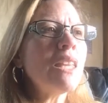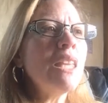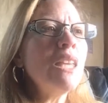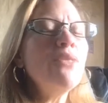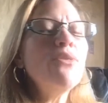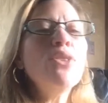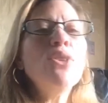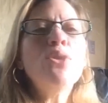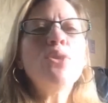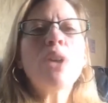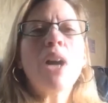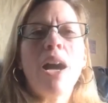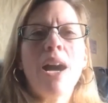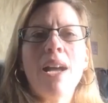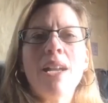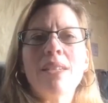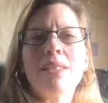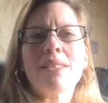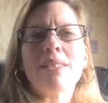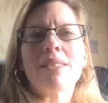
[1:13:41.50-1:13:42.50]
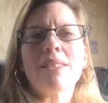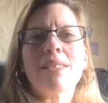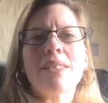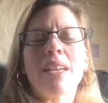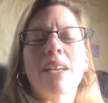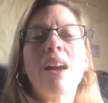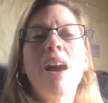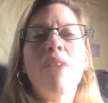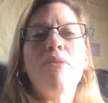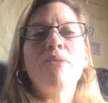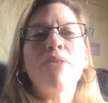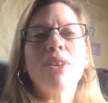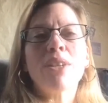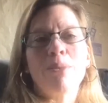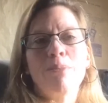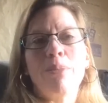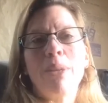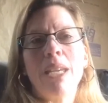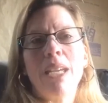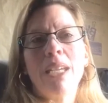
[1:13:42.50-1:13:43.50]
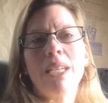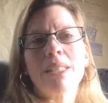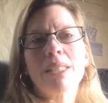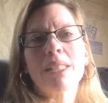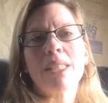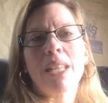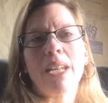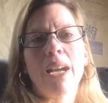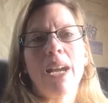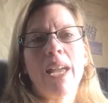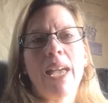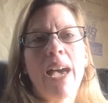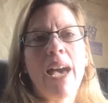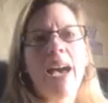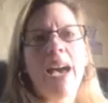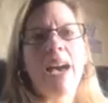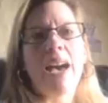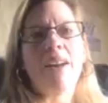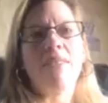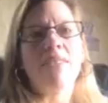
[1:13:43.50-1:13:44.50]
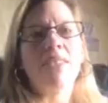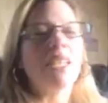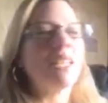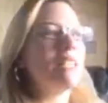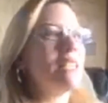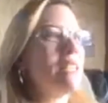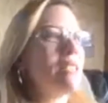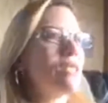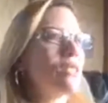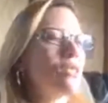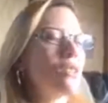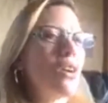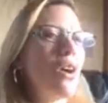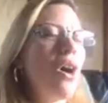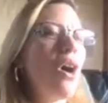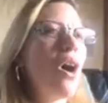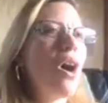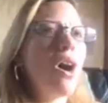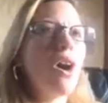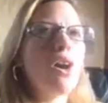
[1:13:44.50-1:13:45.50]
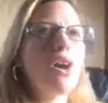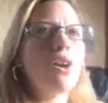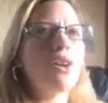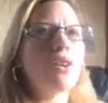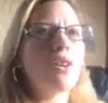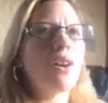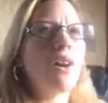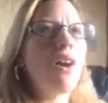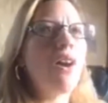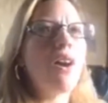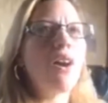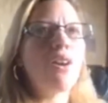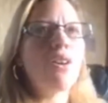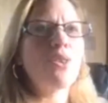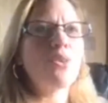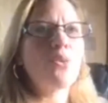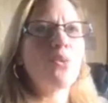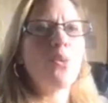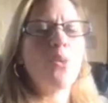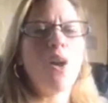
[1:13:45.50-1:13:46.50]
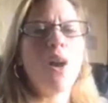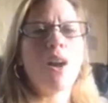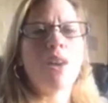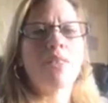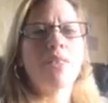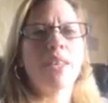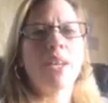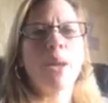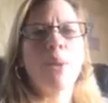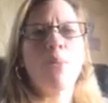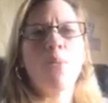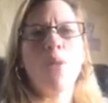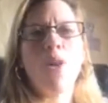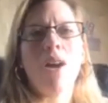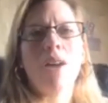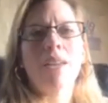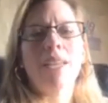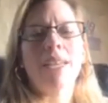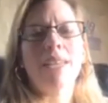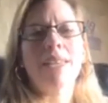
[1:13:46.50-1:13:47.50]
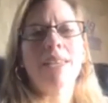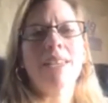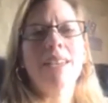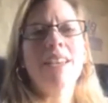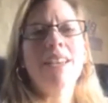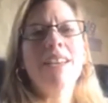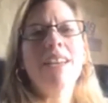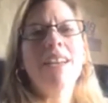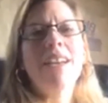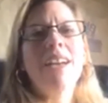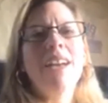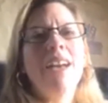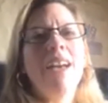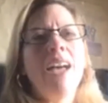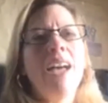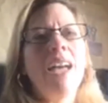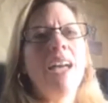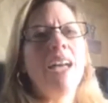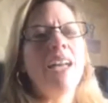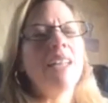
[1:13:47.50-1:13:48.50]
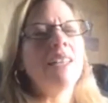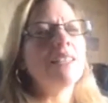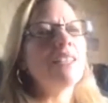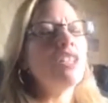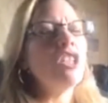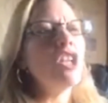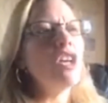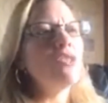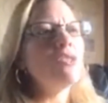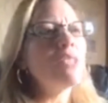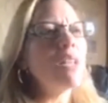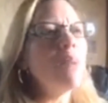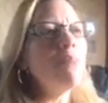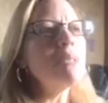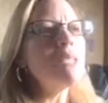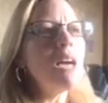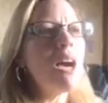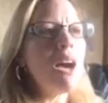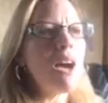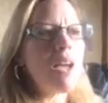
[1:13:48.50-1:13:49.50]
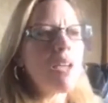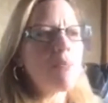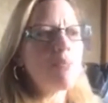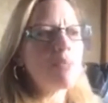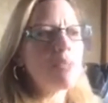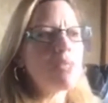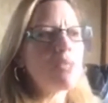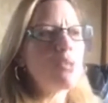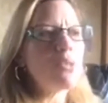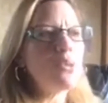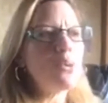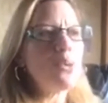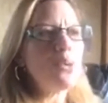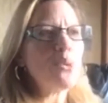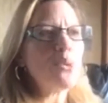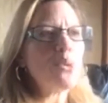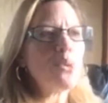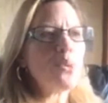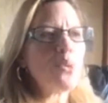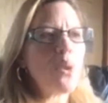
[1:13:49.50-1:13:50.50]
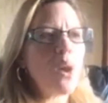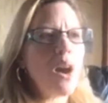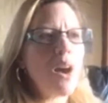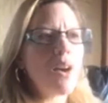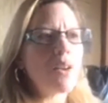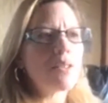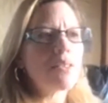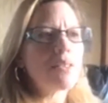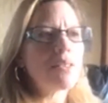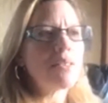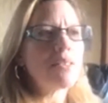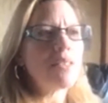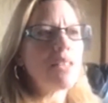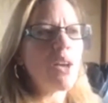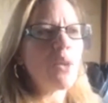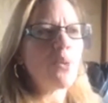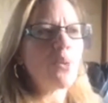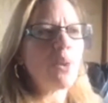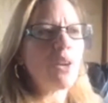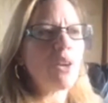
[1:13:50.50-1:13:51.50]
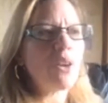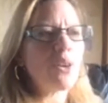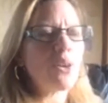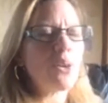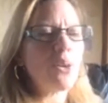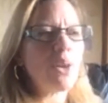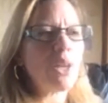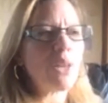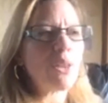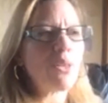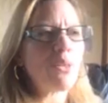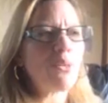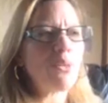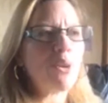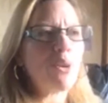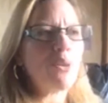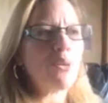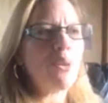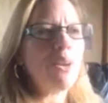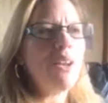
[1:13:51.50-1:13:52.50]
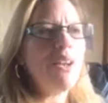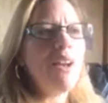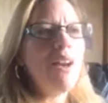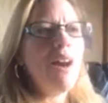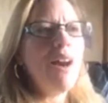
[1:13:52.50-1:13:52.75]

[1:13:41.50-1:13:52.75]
give you guys the comfort and peace that I have in this hard, hard walk that I'm walking. And, you know, sometimes through the walks that we are going through,